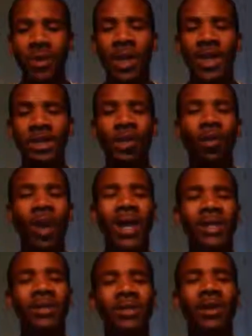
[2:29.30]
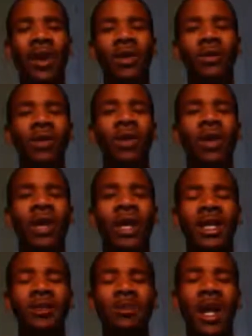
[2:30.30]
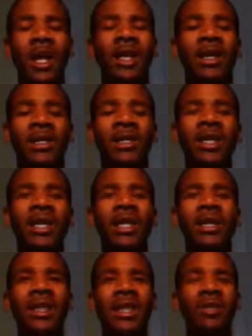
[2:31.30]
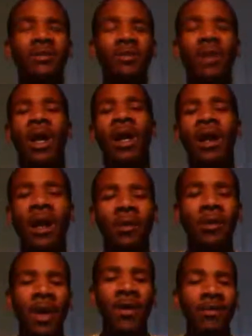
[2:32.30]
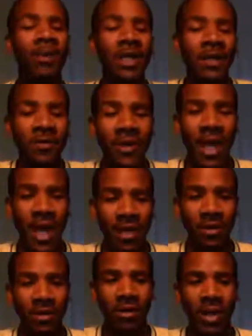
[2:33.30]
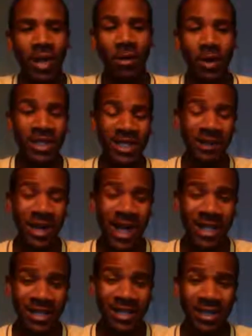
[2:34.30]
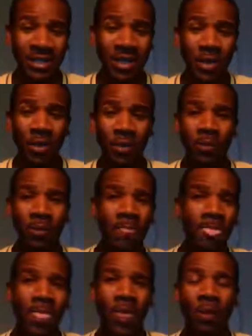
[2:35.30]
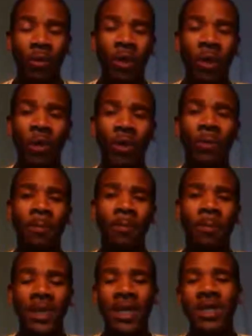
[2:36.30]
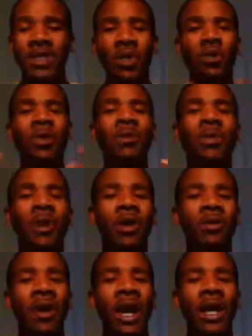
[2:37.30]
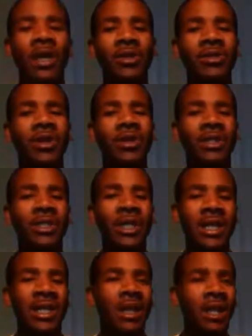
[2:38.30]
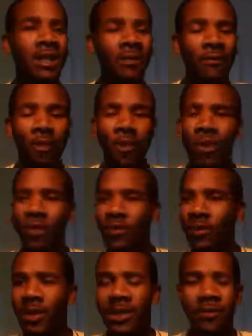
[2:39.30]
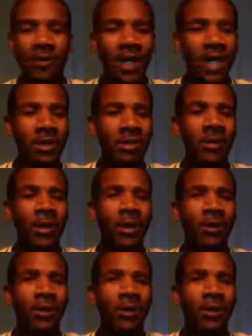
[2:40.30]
as a way to start growing and expanding and seeing things from a different angle, which in essence will begin to open up your own mind and you start seeing the world from a different angle.